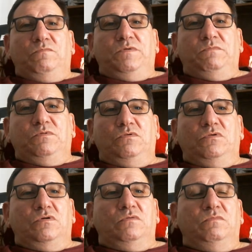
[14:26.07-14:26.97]
People
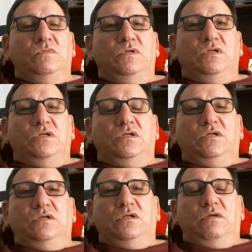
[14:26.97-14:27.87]
are,
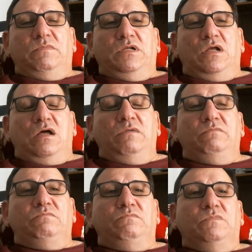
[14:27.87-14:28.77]

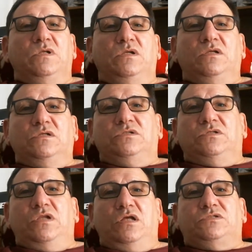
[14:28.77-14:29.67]
I'm
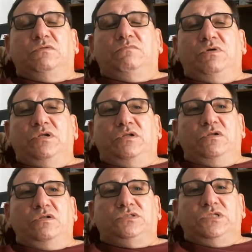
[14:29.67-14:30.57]
not somebody
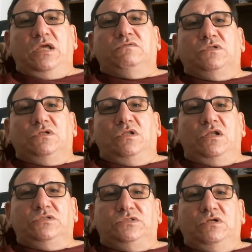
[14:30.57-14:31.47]
who saves a lot
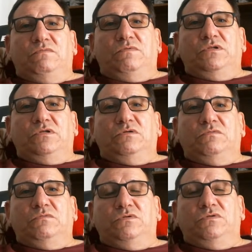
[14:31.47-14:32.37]
of stuff on the
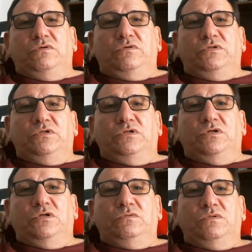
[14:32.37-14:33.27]
computer,
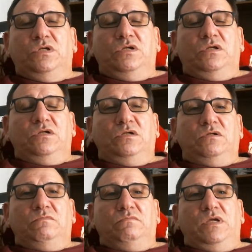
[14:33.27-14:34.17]

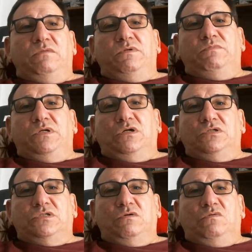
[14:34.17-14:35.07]
Maybe
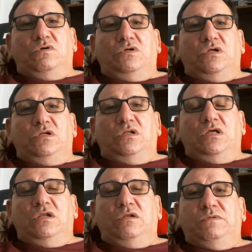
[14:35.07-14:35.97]
because I work on a
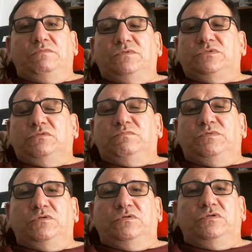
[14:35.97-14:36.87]
lot of people's
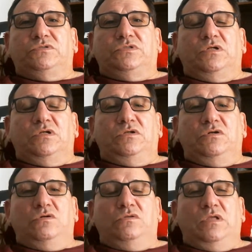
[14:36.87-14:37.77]
computers, and I
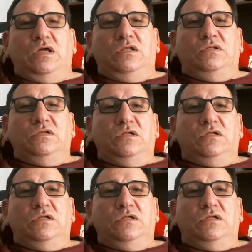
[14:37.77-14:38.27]
know that